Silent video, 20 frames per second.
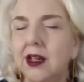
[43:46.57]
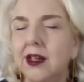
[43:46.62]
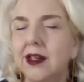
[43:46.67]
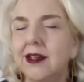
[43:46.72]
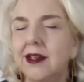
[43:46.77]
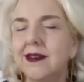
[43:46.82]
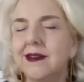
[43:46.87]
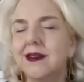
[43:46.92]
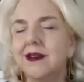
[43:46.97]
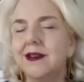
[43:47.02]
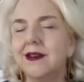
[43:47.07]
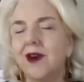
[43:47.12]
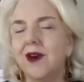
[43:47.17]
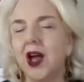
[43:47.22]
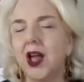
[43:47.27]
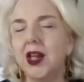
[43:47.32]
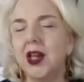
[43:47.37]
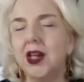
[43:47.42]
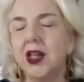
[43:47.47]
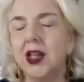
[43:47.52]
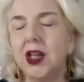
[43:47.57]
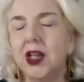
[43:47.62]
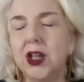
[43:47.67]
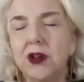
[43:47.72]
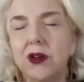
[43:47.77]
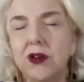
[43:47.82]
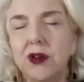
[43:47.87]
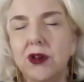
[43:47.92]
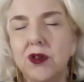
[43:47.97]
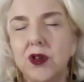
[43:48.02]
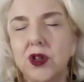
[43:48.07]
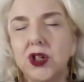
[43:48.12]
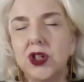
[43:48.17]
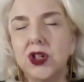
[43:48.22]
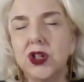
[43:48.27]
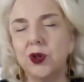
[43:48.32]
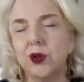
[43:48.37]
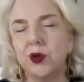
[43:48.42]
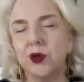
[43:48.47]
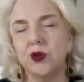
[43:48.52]
He is inviting you to
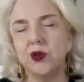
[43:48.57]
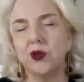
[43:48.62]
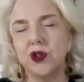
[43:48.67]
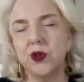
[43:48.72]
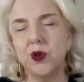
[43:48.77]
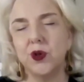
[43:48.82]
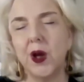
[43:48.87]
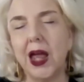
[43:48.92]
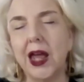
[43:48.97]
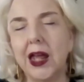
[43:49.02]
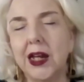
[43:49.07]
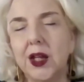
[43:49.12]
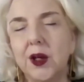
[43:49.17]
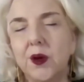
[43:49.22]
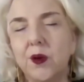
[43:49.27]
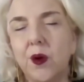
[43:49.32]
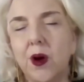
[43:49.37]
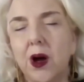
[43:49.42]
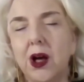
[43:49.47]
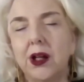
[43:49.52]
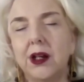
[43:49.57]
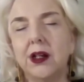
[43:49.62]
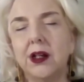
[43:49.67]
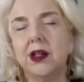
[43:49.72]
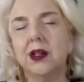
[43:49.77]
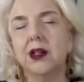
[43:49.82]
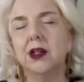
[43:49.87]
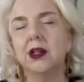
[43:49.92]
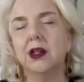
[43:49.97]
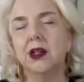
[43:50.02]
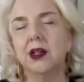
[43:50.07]
attune to anyone